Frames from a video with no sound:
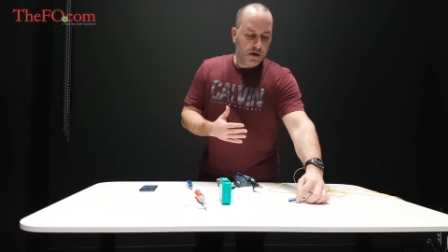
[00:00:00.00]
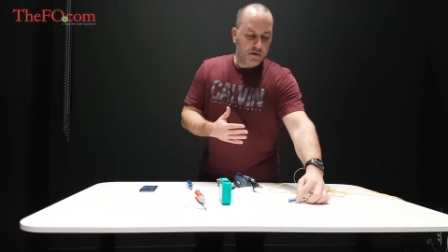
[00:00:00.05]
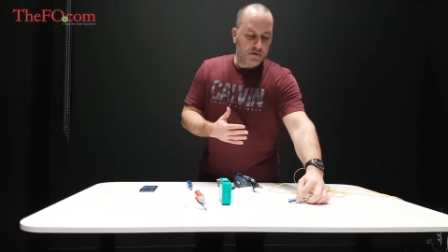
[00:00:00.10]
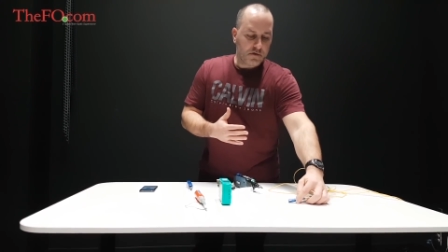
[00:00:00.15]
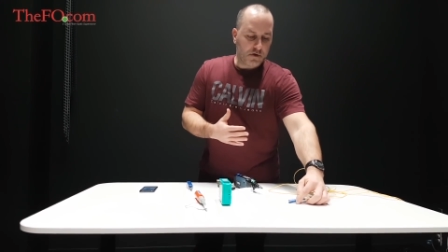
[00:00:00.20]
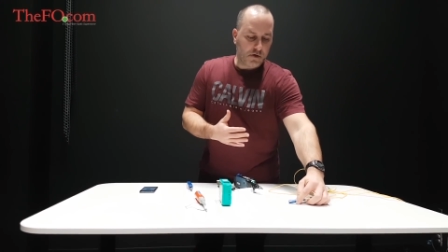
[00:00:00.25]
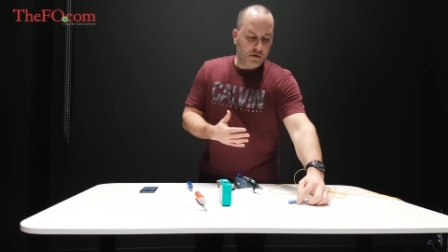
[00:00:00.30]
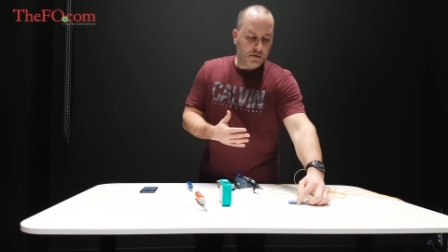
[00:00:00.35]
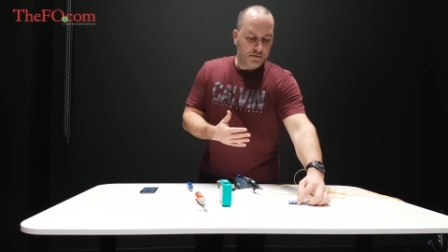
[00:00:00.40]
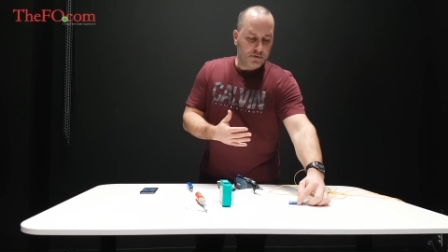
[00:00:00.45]

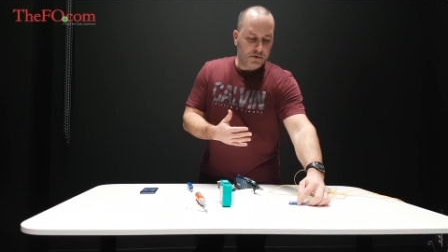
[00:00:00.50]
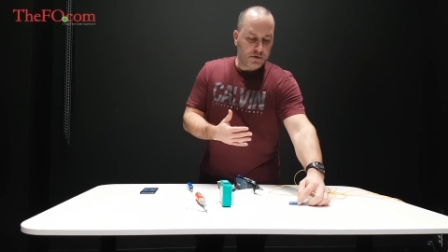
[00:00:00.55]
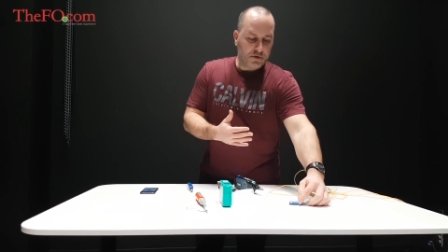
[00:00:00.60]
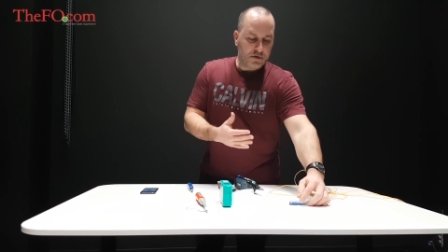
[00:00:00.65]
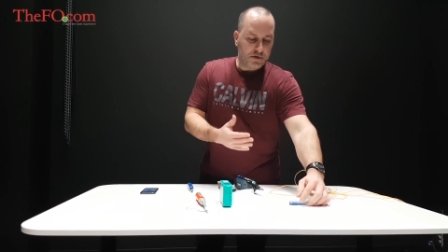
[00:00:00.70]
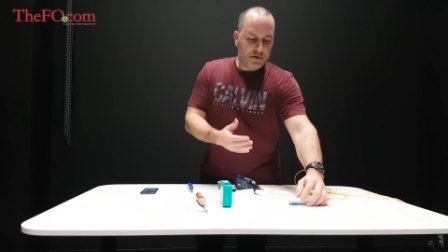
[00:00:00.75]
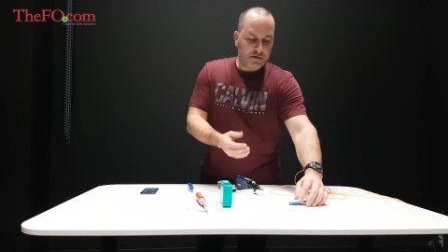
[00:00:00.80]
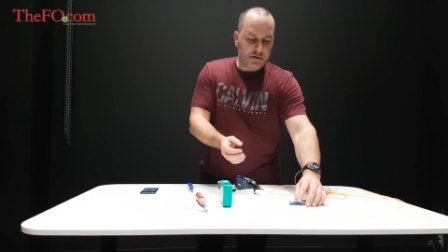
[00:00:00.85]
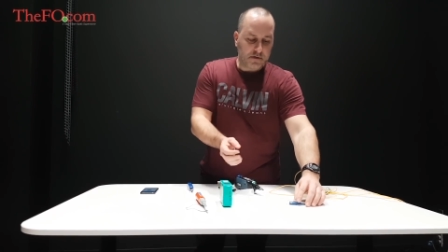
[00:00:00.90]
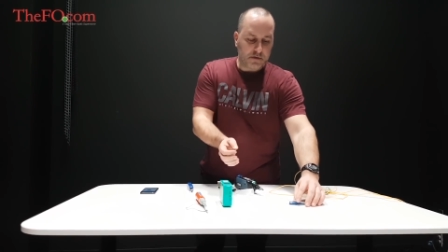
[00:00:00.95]
So you
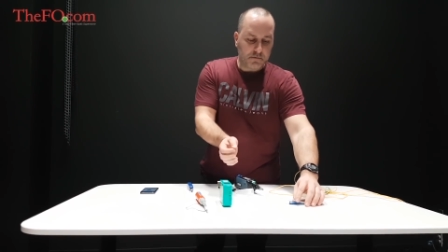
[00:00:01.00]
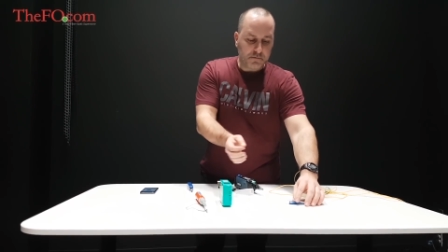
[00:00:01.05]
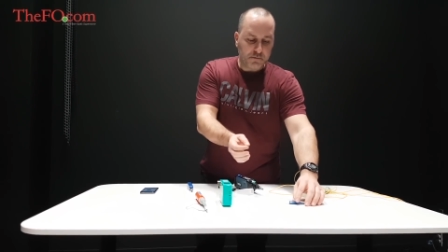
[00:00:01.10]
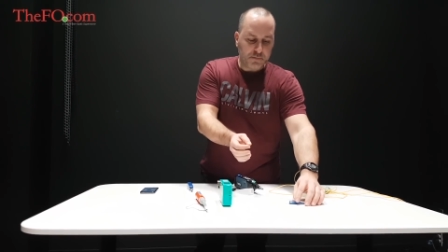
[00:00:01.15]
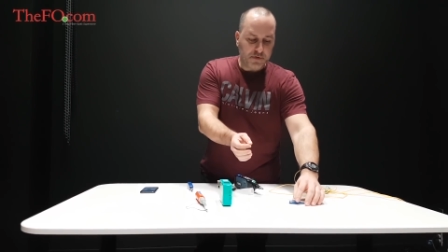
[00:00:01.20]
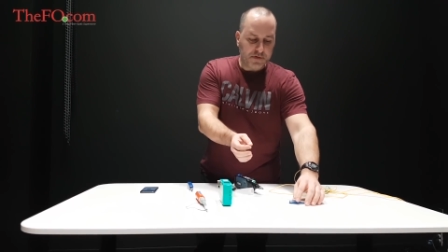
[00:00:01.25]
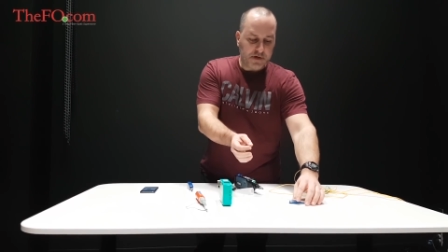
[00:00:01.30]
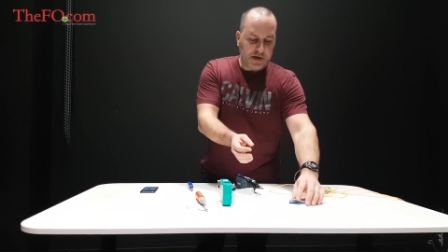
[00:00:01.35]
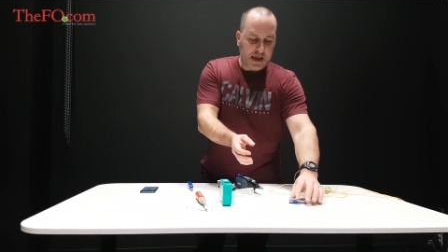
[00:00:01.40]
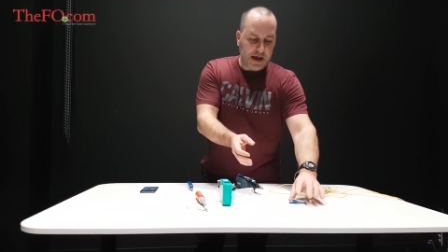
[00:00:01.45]
just
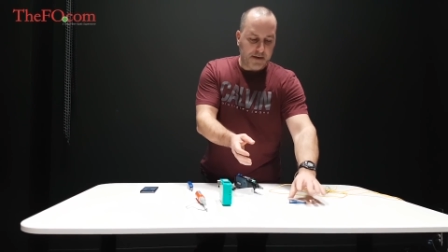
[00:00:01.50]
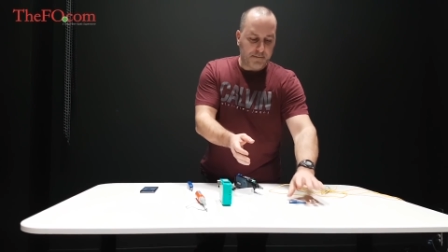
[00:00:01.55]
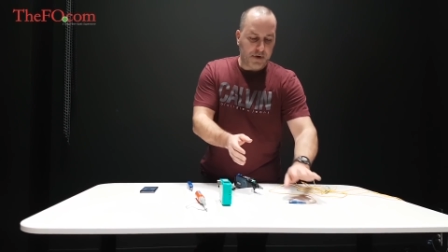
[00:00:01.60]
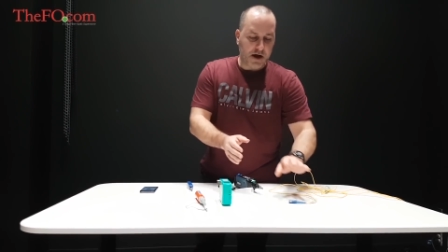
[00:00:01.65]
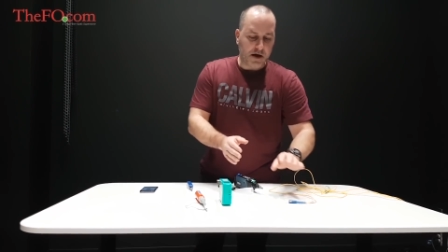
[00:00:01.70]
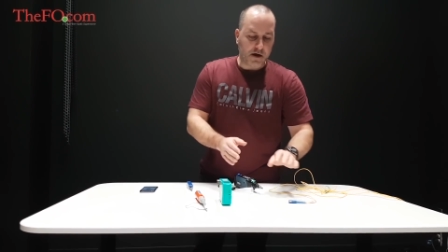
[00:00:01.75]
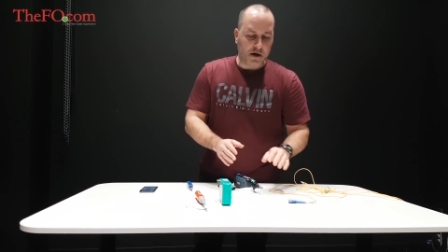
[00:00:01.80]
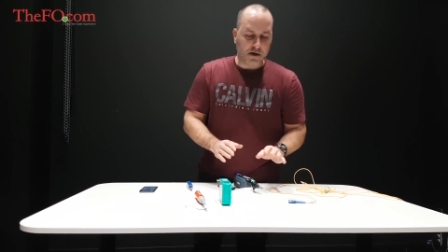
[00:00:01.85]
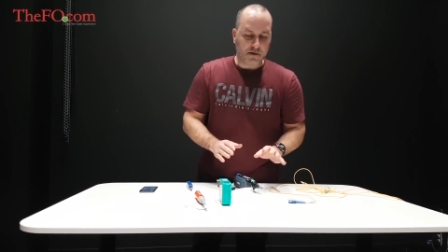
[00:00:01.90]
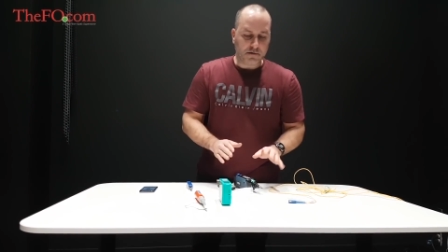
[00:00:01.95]
put the cap
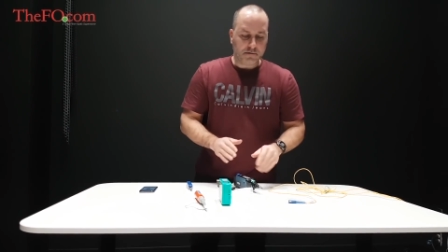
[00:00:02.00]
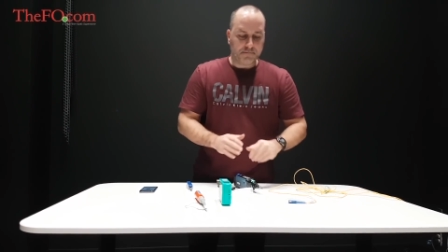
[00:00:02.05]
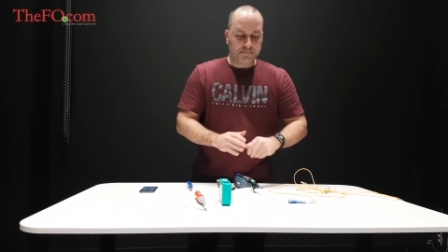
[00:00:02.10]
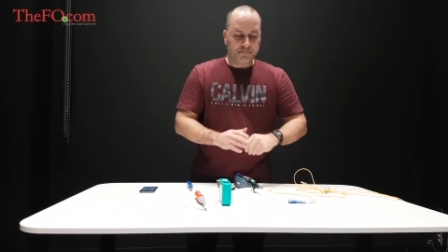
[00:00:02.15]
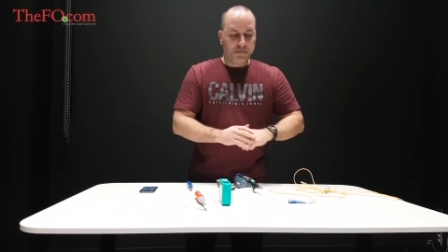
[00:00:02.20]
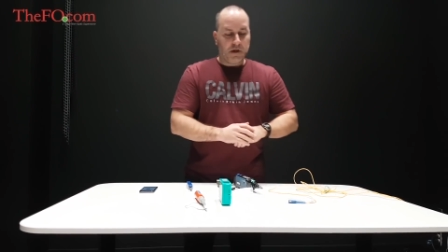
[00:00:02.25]
back on